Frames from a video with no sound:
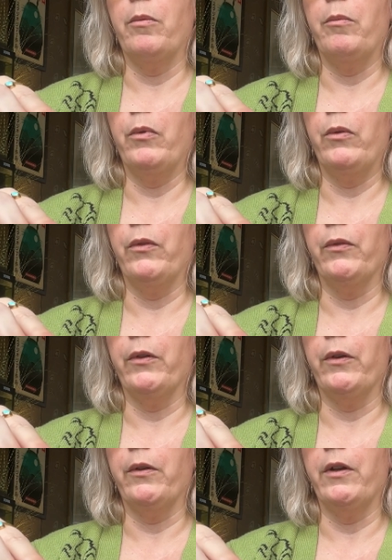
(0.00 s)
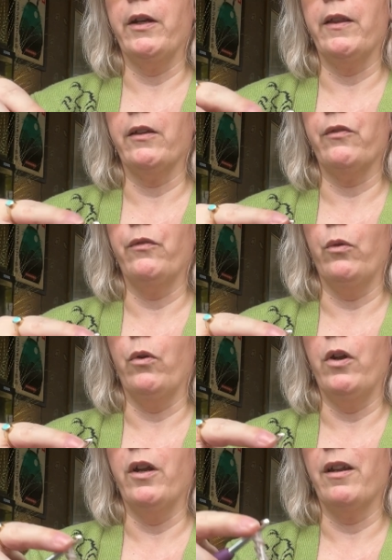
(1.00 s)
pull through, and that's 4.
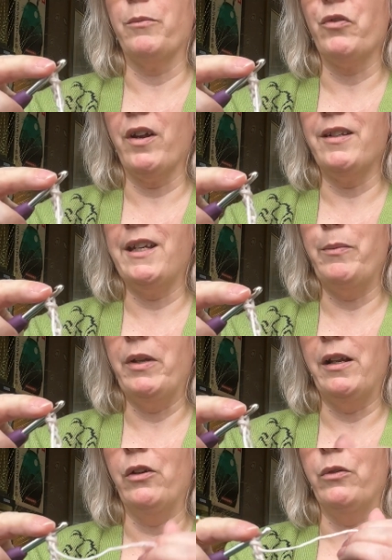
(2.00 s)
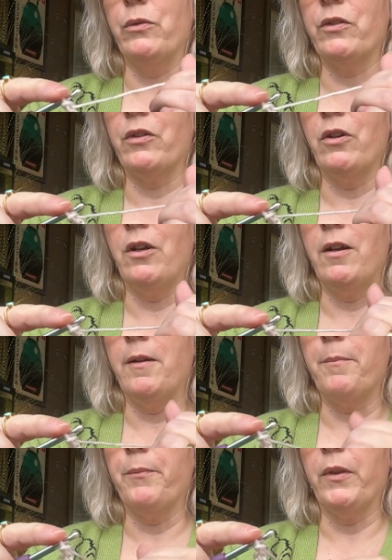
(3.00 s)
And I'm trying to keep it loose.
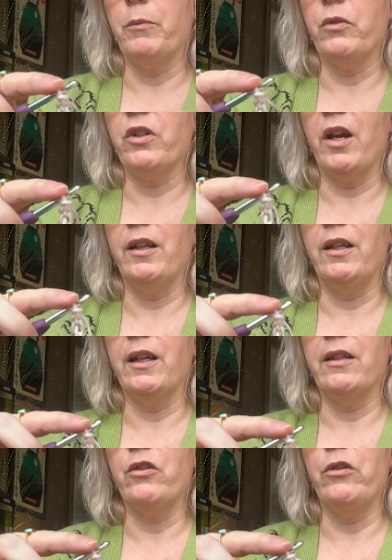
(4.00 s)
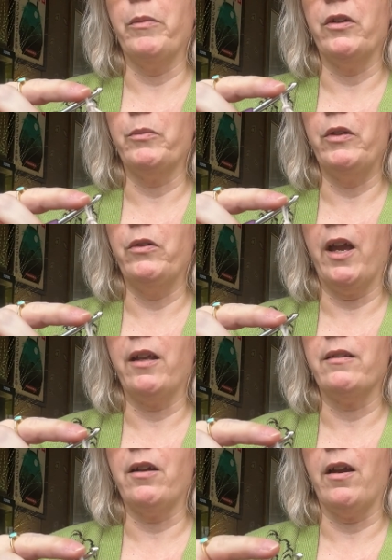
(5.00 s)
And I'm not tightening it too much, but you
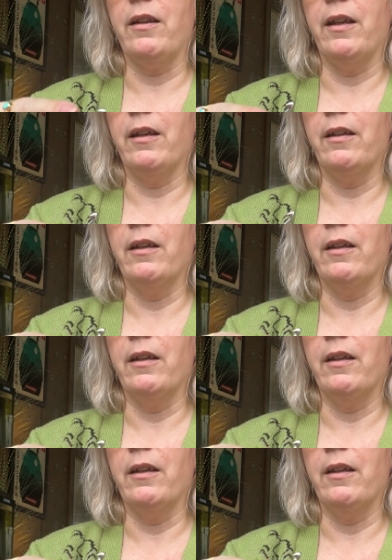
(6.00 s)
can tighten it